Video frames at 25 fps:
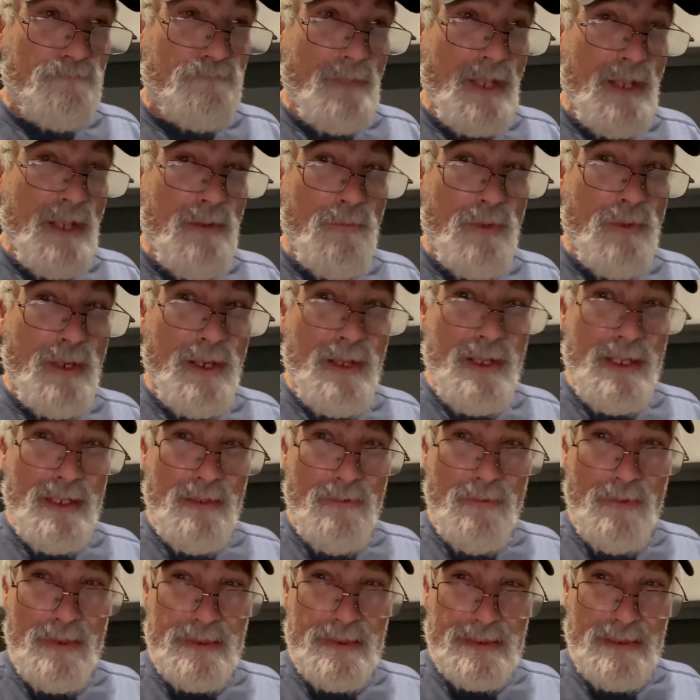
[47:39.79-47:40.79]
And one of the,
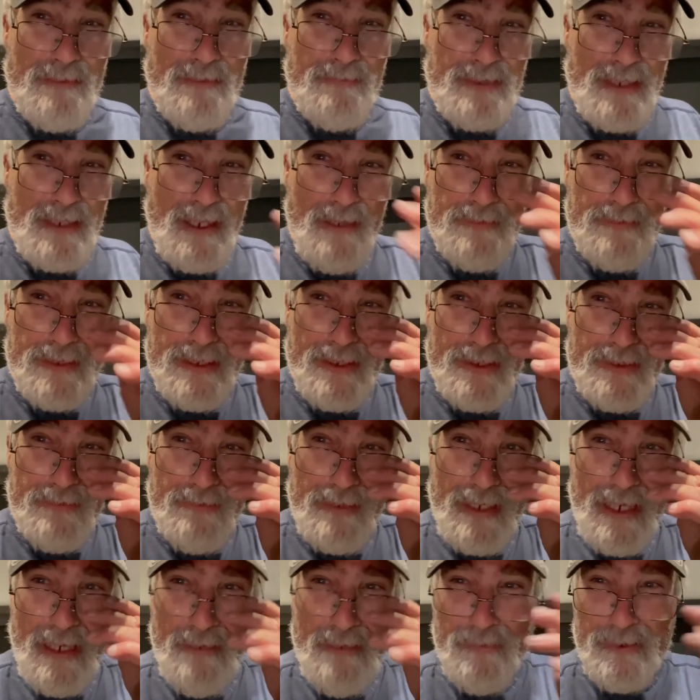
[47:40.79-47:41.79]
what sometimes here's
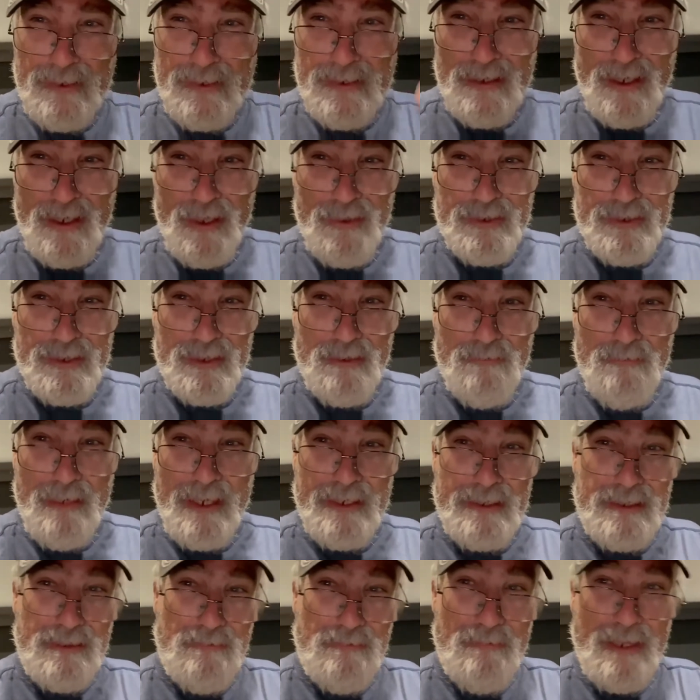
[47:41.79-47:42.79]
what happens also.
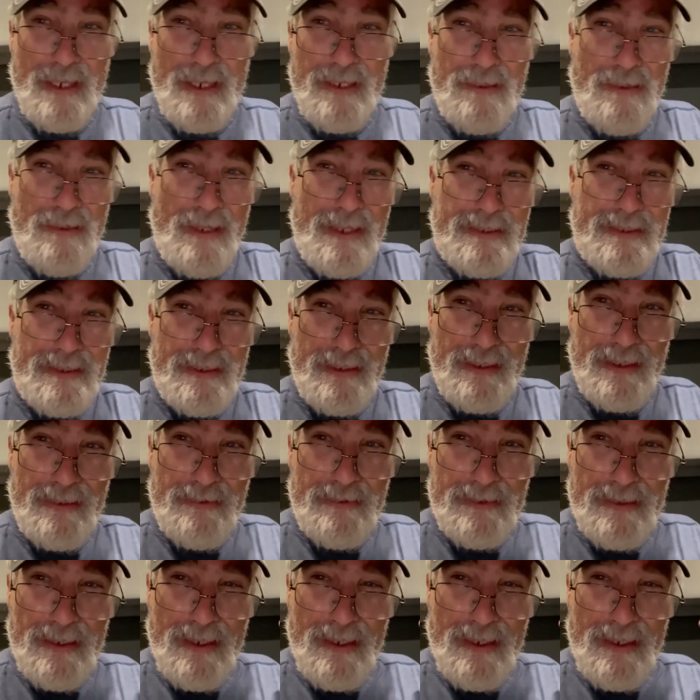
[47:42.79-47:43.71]
Mike, Mike likes to get,